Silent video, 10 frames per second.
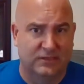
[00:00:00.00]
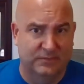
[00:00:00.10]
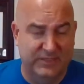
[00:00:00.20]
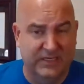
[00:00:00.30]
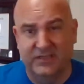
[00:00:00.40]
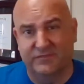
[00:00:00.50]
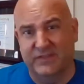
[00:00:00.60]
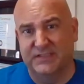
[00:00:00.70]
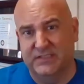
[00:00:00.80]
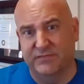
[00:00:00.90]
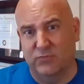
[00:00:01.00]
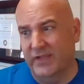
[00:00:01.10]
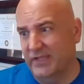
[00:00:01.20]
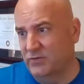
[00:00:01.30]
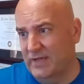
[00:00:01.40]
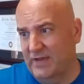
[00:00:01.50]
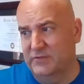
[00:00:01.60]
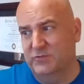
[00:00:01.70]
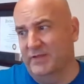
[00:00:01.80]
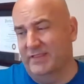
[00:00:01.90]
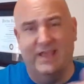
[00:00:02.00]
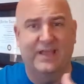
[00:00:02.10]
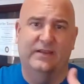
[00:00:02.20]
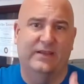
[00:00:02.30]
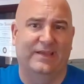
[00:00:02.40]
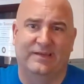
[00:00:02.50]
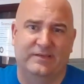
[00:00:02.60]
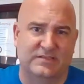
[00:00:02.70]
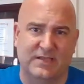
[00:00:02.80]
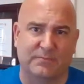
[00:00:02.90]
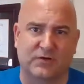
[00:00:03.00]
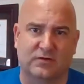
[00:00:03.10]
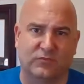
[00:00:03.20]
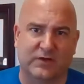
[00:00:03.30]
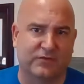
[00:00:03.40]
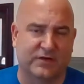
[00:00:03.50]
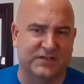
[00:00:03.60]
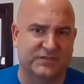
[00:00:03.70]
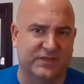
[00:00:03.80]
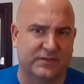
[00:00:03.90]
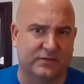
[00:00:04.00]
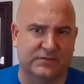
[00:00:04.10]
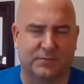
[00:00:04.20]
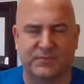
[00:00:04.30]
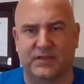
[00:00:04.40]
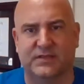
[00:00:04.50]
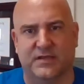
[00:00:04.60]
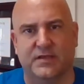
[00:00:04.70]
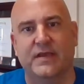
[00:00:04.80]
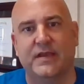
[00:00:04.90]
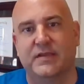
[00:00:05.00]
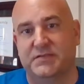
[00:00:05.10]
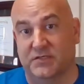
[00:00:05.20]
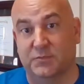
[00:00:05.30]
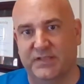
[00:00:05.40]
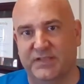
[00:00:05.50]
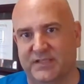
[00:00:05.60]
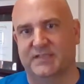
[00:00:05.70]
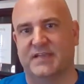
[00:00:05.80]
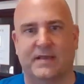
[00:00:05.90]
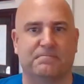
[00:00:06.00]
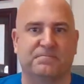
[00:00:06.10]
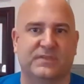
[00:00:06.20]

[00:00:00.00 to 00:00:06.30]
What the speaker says: the beginning of Thanksgiving break, and you have between then and December, whatever it is, 5th or something, to complete the exam.